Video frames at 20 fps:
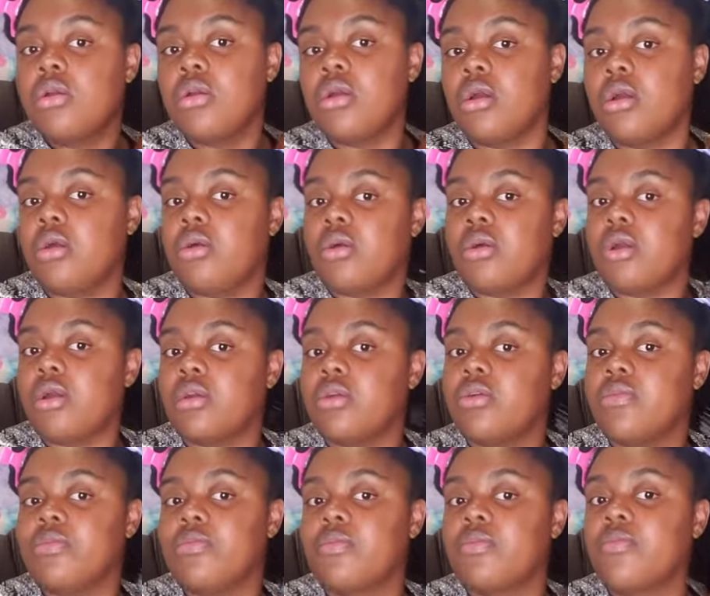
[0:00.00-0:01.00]
Okay.
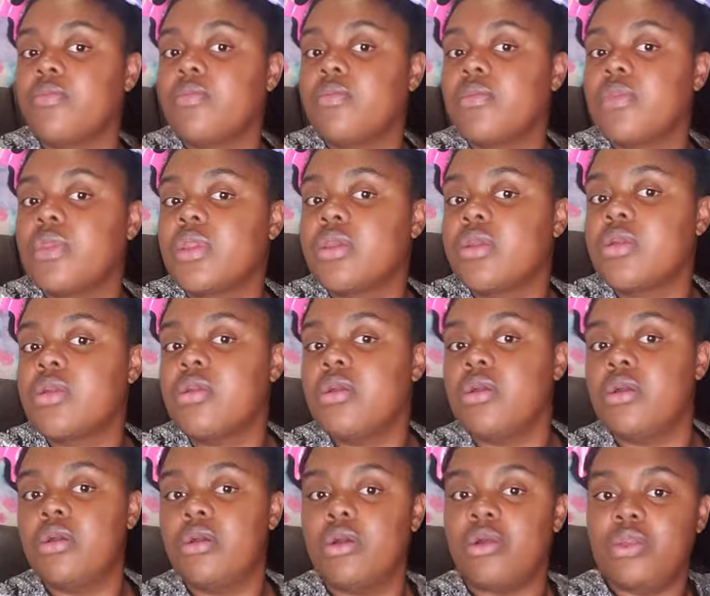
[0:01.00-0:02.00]

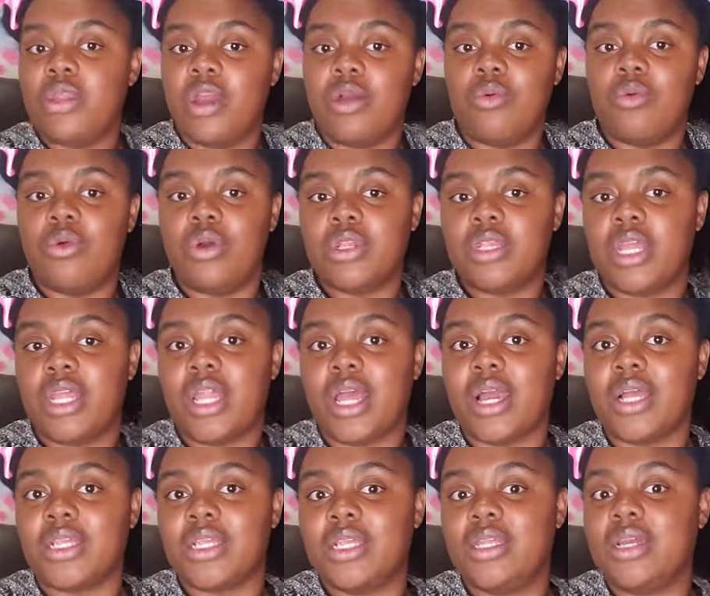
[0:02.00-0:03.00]
Now, and like
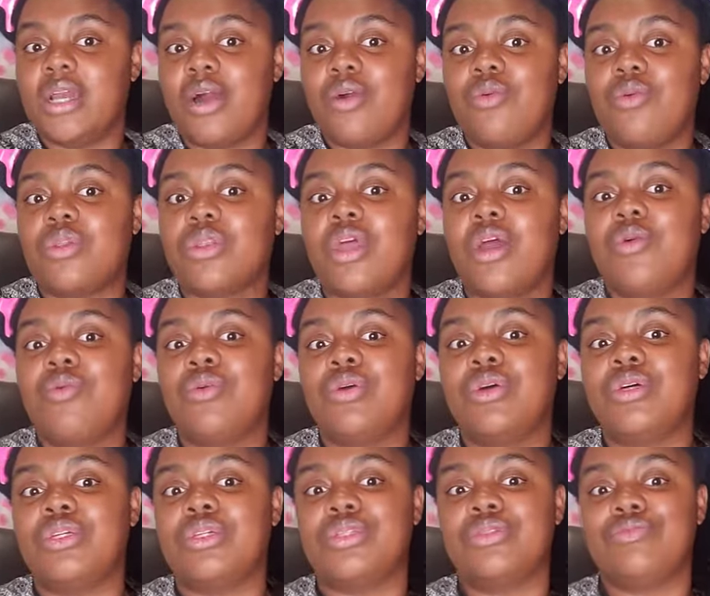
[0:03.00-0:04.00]
I said, look how quick that
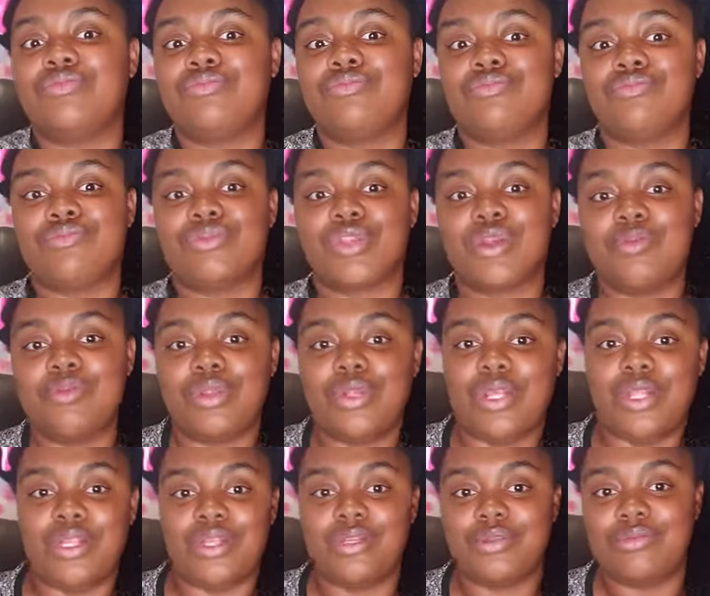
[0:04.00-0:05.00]
was.
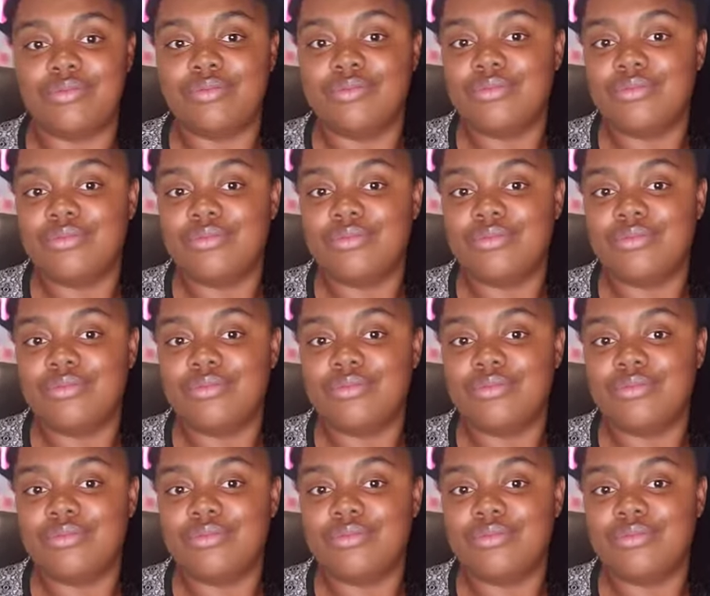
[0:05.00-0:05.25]
Completely